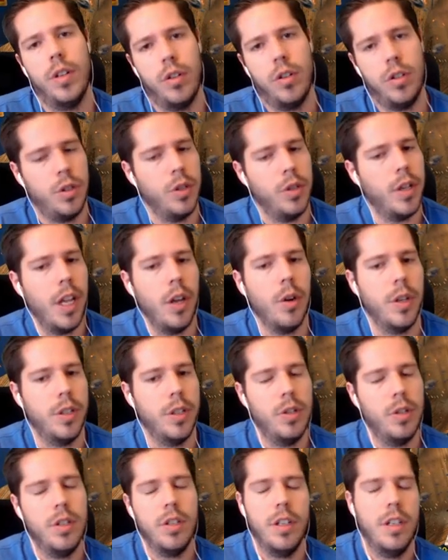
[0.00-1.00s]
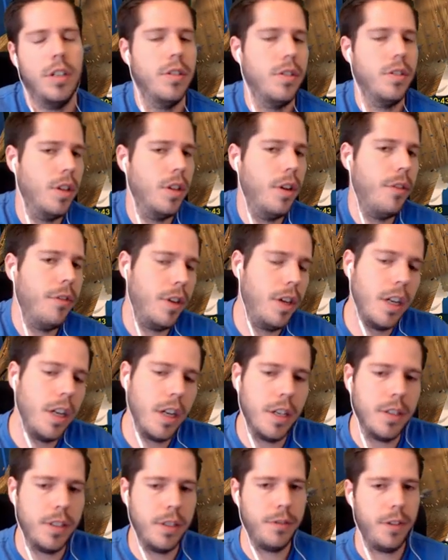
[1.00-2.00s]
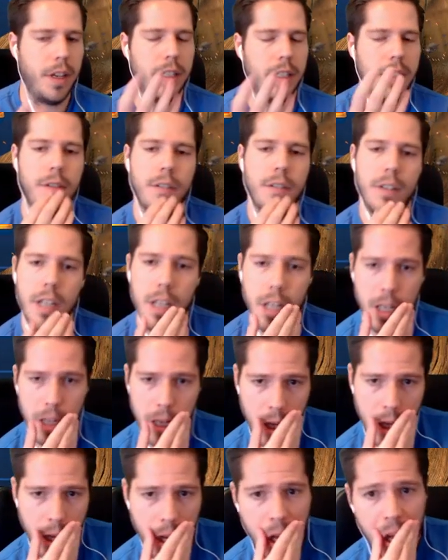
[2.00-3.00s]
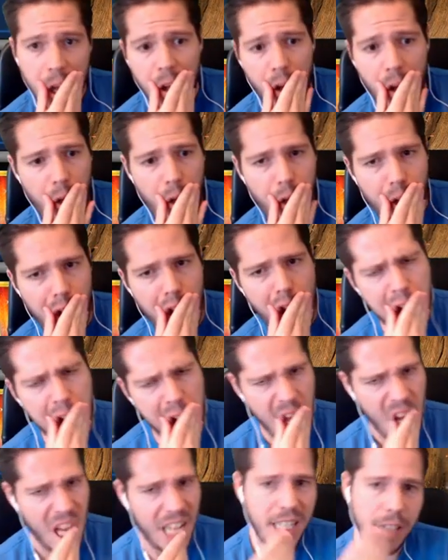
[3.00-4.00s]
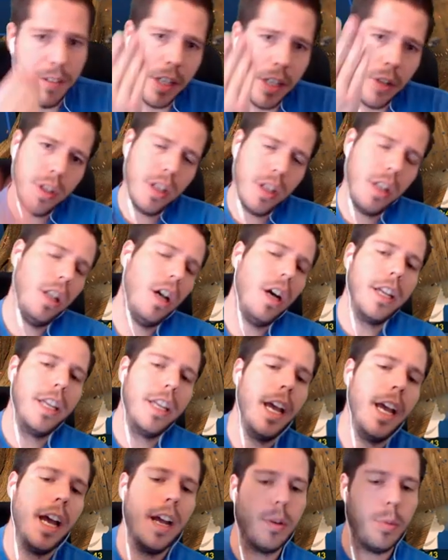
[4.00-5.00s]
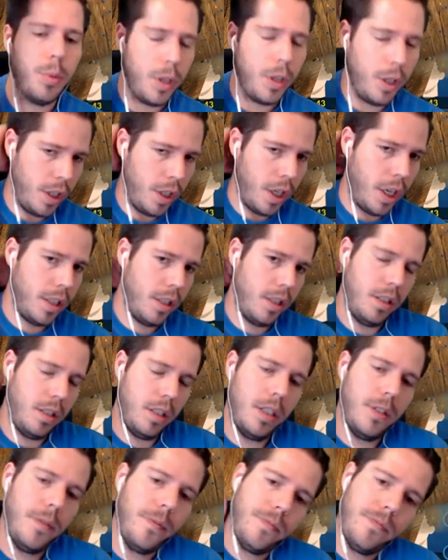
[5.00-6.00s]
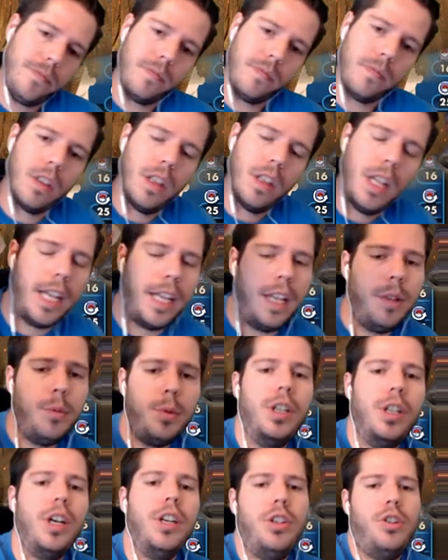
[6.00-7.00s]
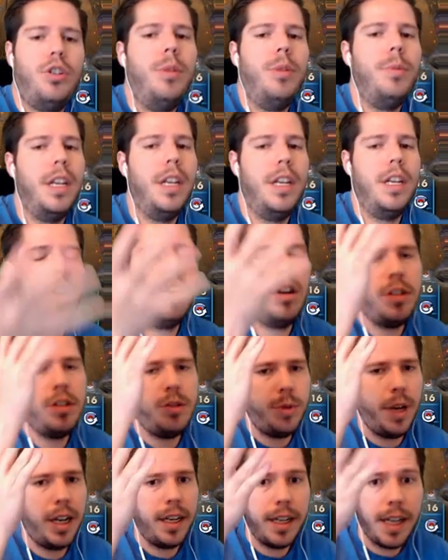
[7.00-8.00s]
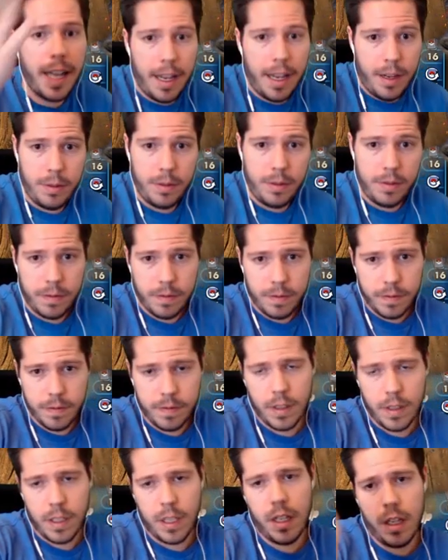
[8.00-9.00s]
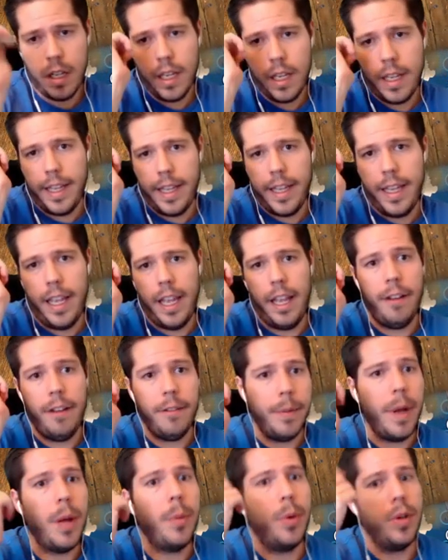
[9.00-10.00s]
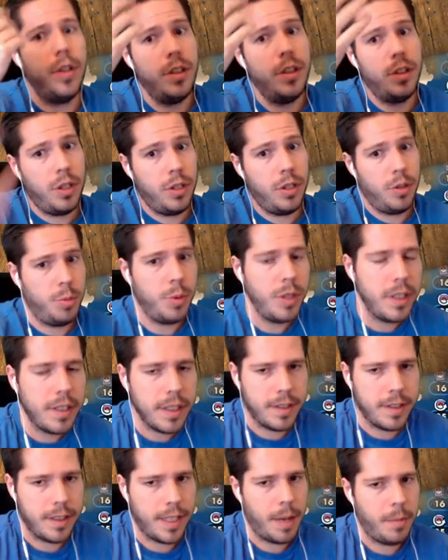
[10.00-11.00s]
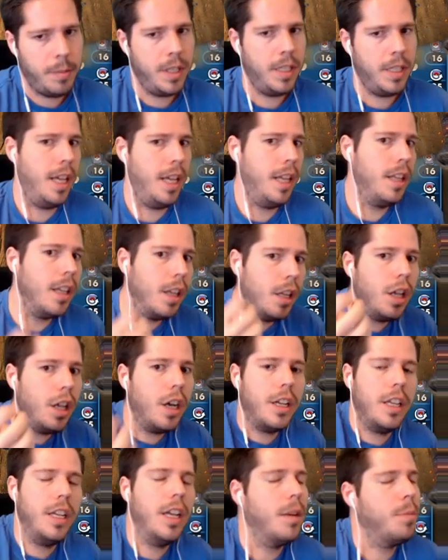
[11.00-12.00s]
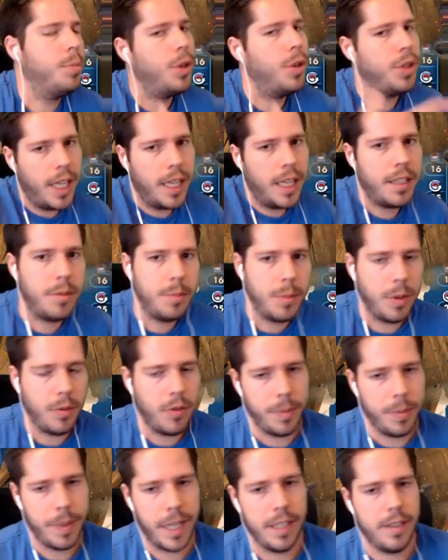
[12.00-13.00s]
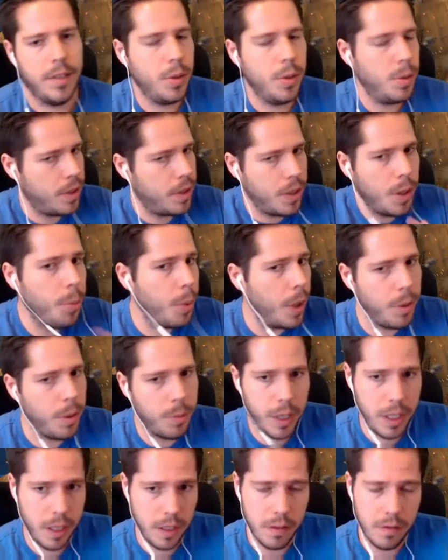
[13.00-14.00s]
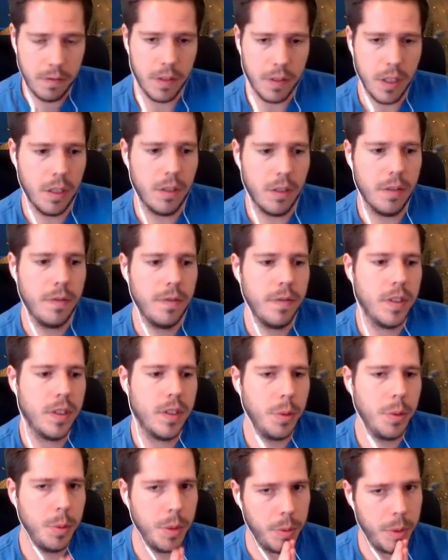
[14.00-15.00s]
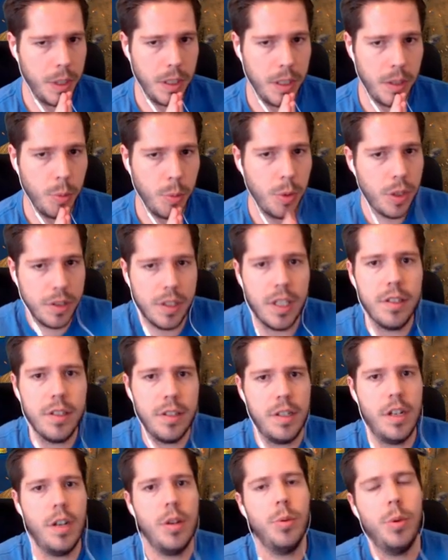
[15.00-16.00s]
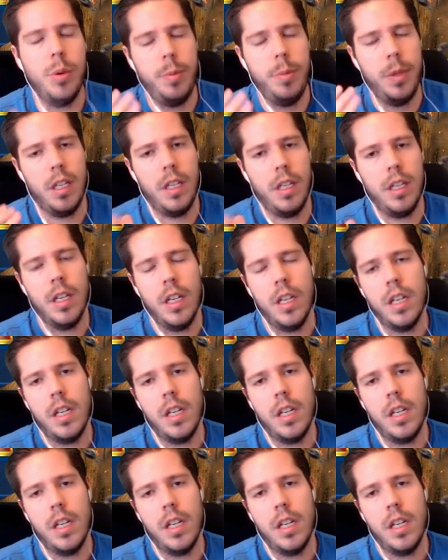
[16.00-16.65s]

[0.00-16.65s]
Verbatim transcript: in order to kill a Turtonator is not very cost effective. And even though the Lucky Egg will not, like, it will not draw me any cards right now, if my opponent does reset stamp me, then the Lucky Egg protects me from that. So it's a win-win, you know? It's a win-win. Worst case scenario would be